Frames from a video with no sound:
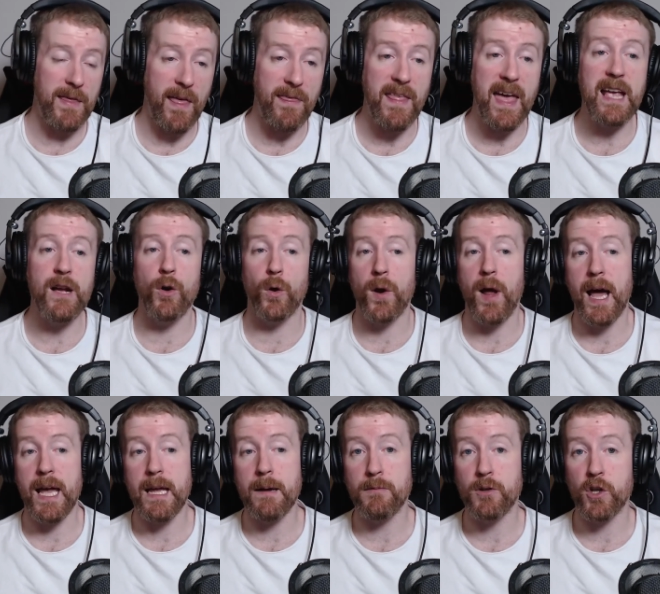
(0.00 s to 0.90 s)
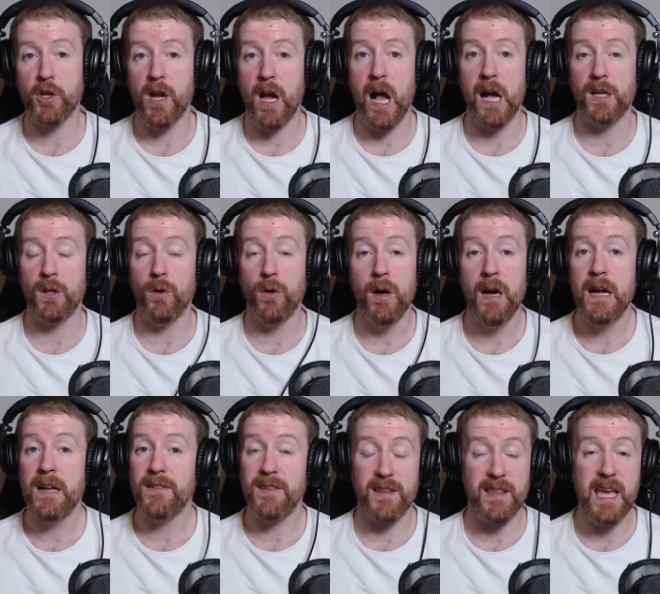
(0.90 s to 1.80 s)
But then they go to IEM Chicago.
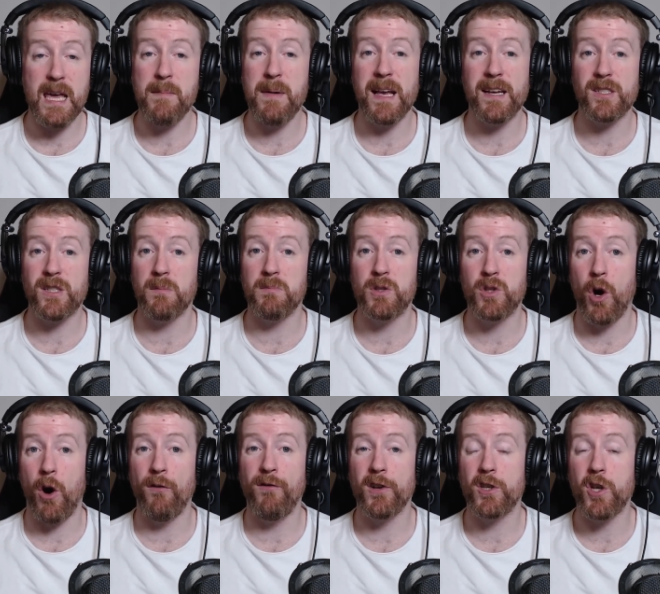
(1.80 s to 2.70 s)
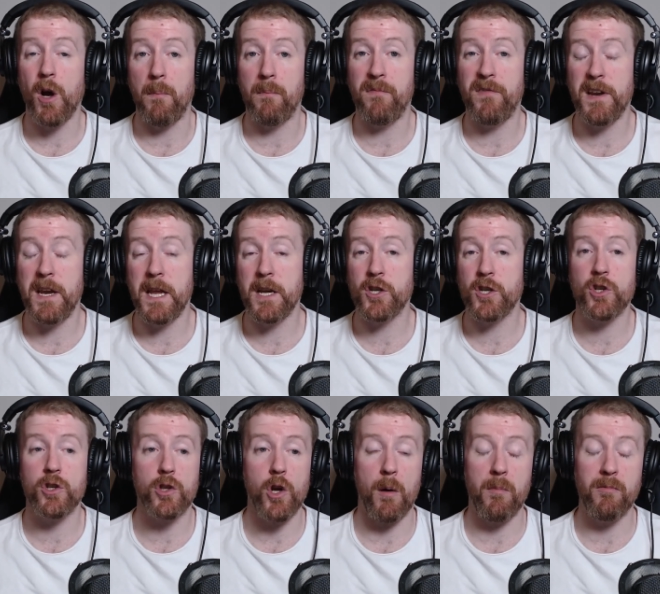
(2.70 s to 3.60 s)
Do they make some sort of a top
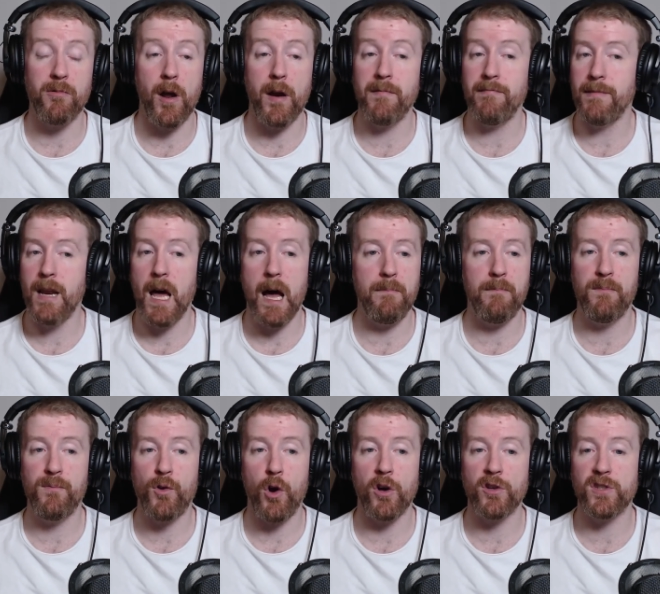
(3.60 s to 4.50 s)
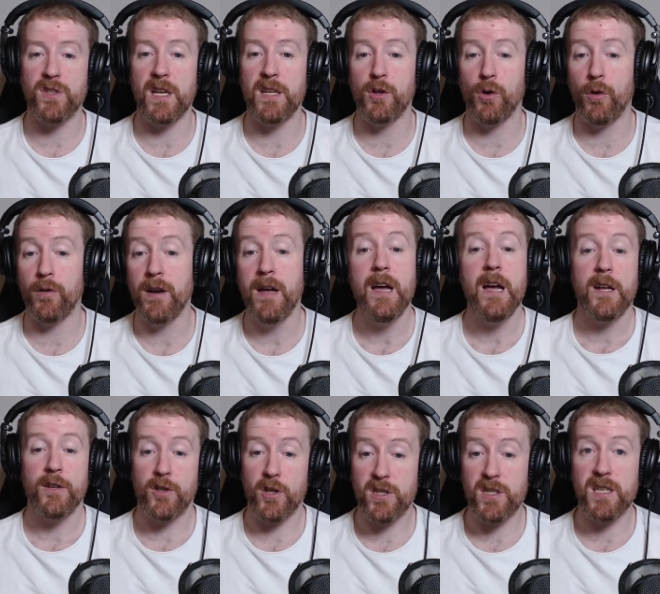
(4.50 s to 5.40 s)
finish, top run? No, of course they don't.
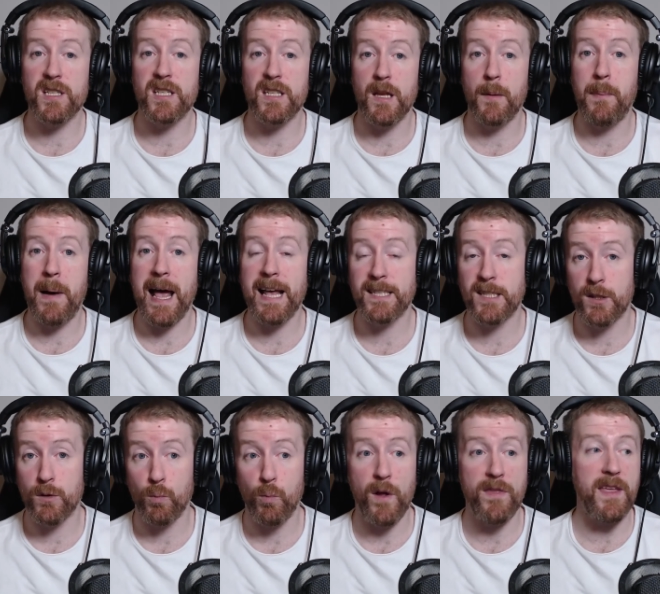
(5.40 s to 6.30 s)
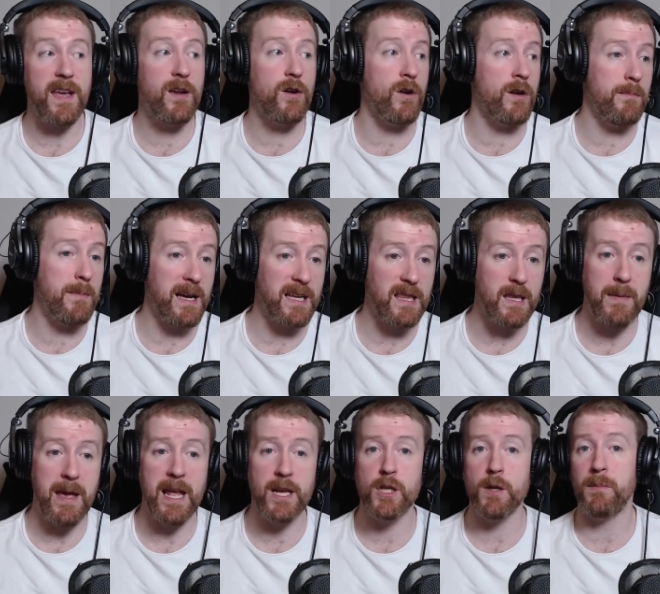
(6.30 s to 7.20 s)
Just as in the past when they couldn't make the
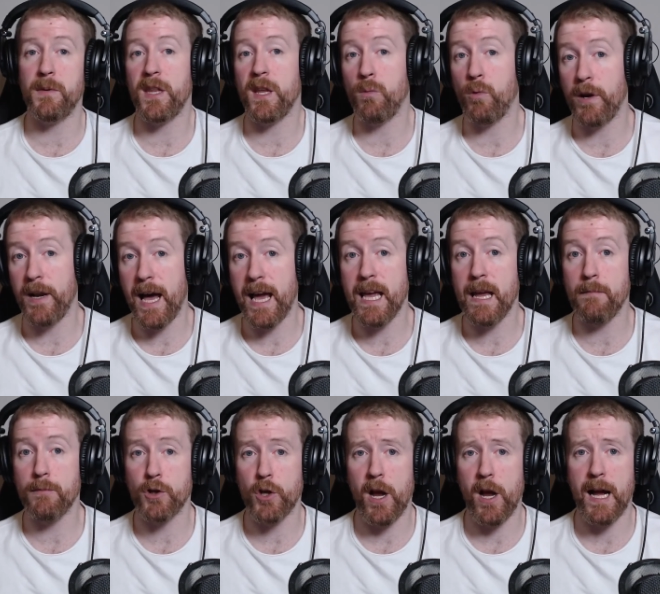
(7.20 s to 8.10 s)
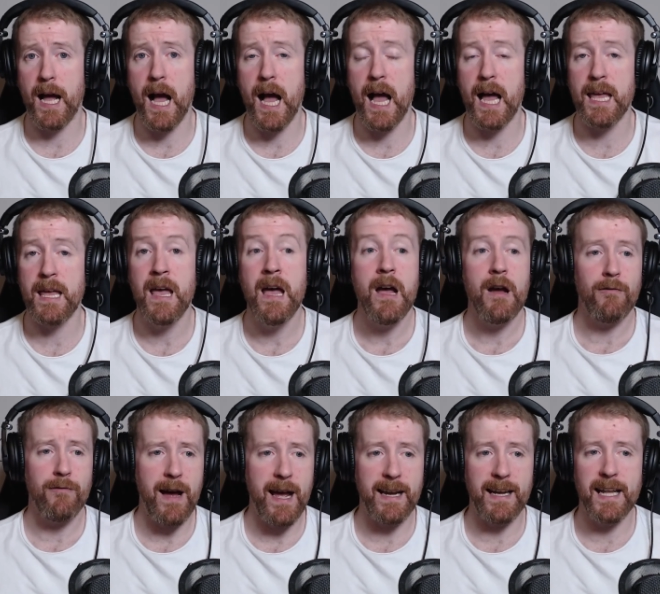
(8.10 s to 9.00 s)
major, but they won IEM Shanghai.
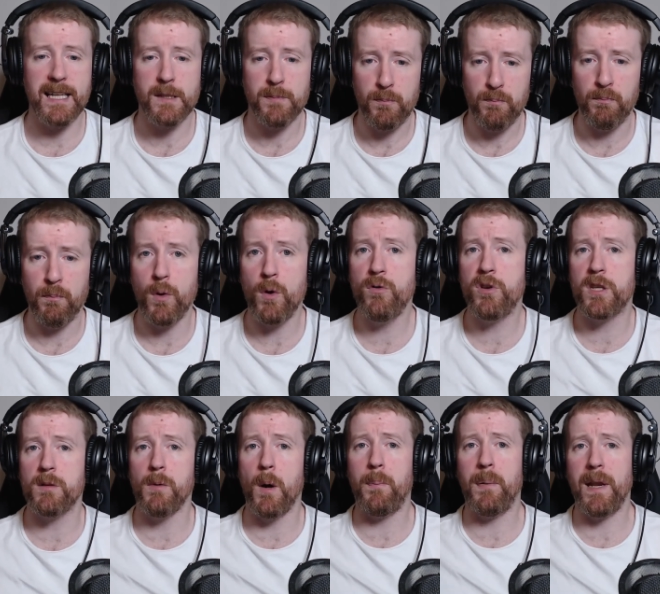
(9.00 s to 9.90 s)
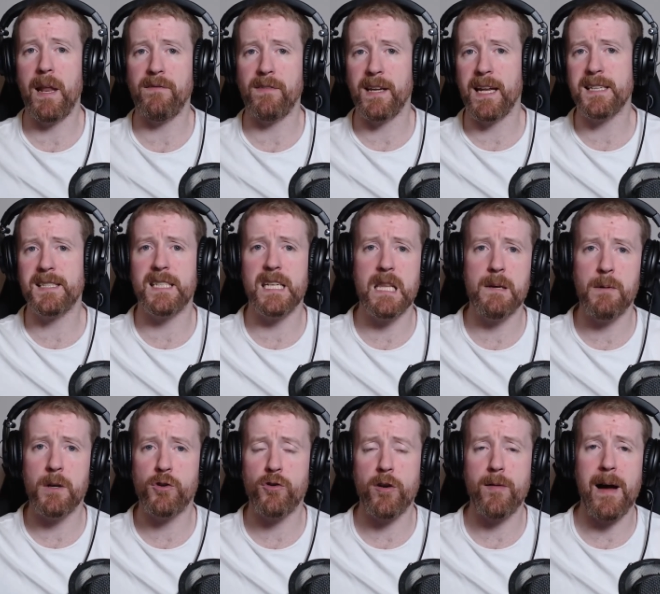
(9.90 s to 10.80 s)
Right, let's boost them up a level. Let's see
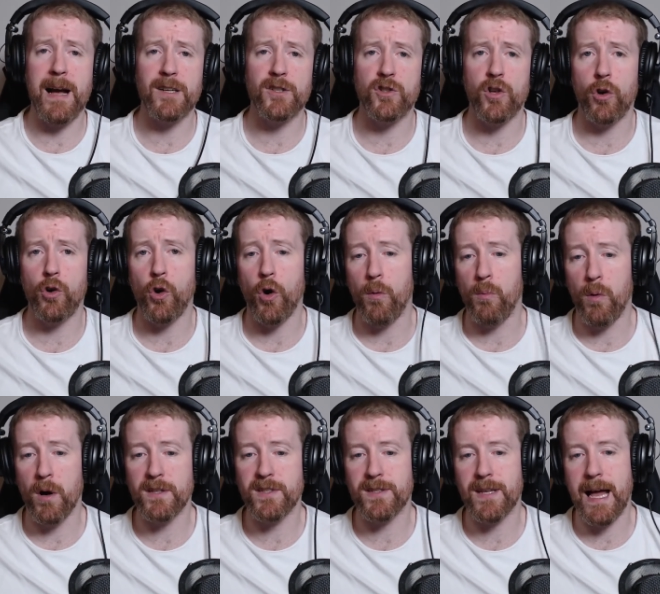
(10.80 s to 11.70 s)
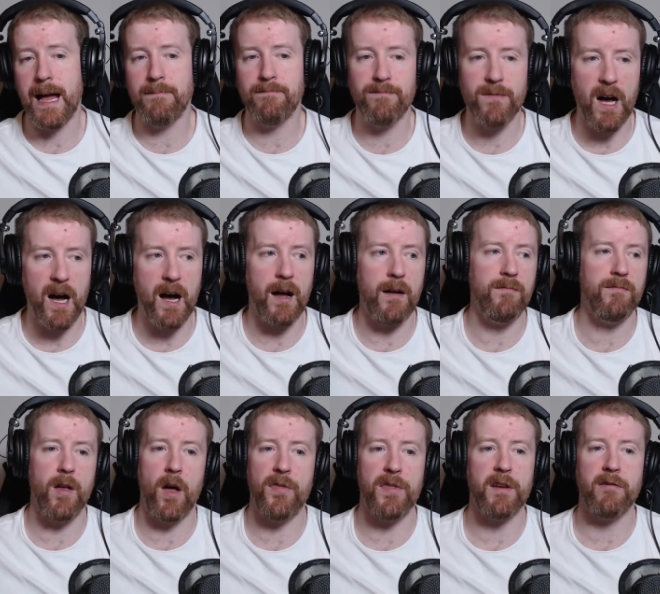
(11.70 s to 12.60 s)
them at DreamHack Stockholm. What's that? Ah,
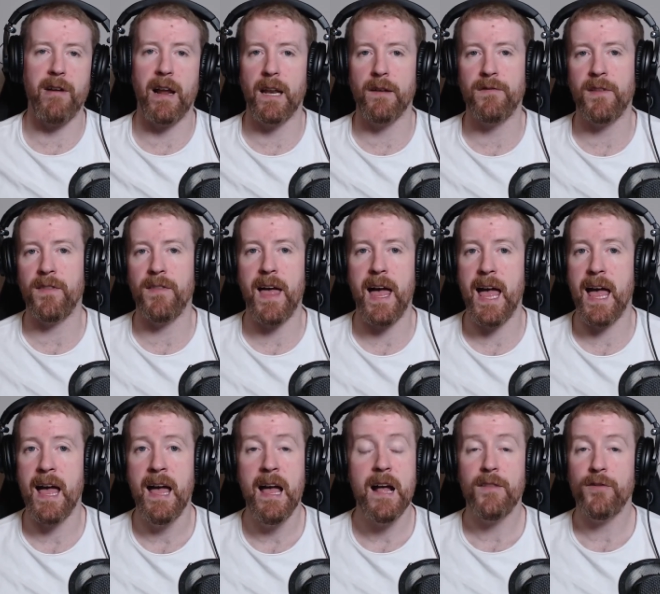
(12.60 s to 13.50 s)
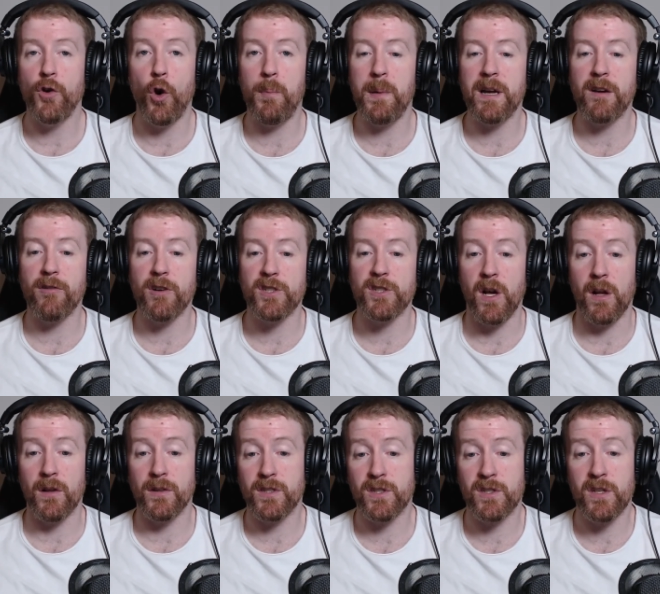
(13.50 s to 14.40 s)
nothing relevant there. No big
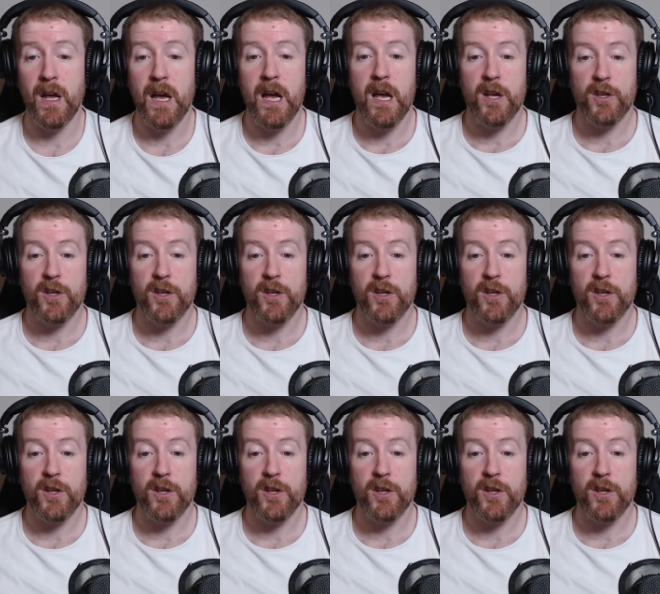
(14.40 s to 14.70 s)
results.